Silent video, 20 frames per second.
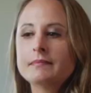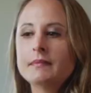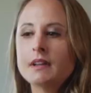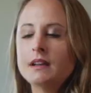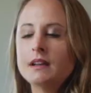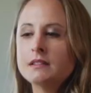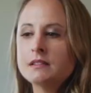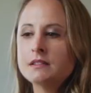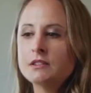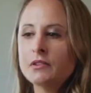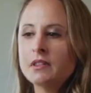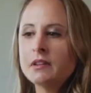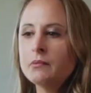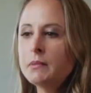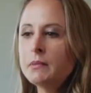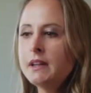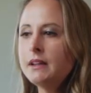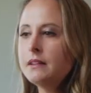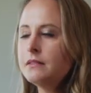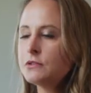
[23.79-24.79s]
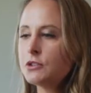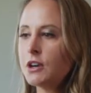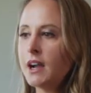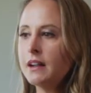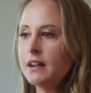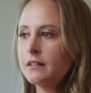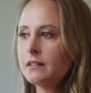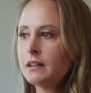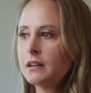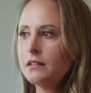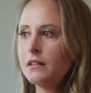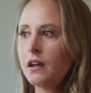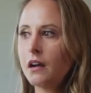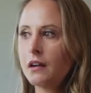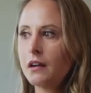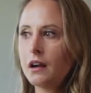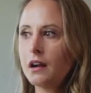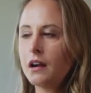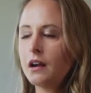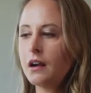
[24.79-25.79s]
And so then we tried a little
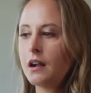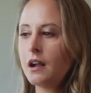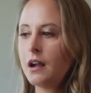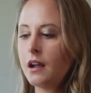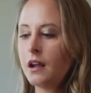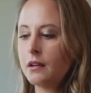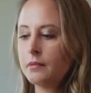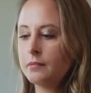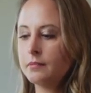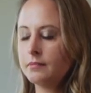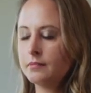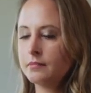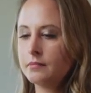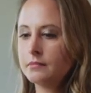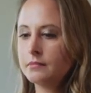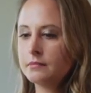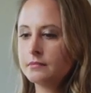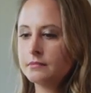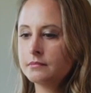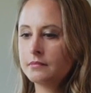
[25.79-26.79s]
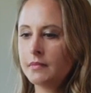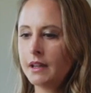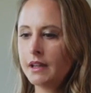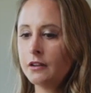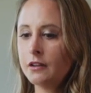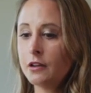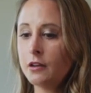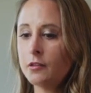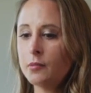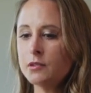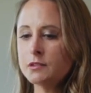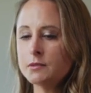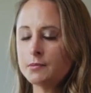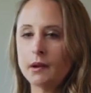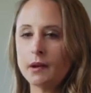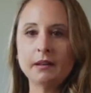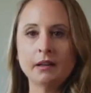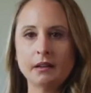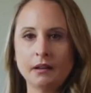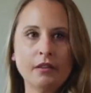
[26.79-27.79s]
longer, almost
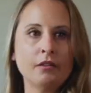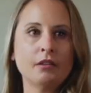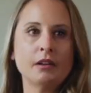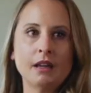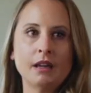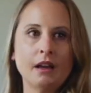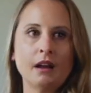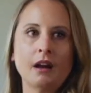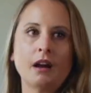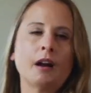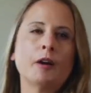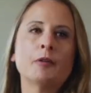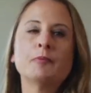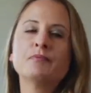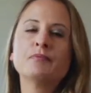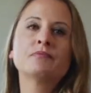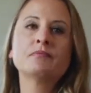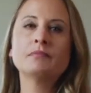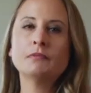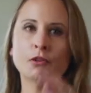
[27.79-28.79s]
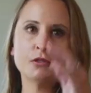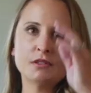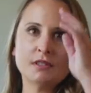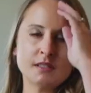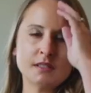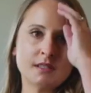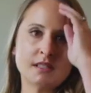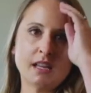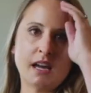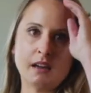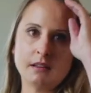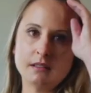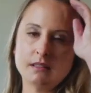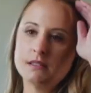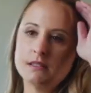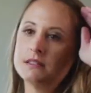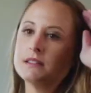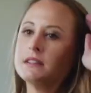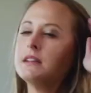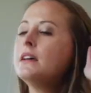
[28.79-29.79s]
probably another year, no
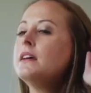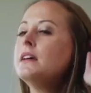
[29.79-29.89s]
success.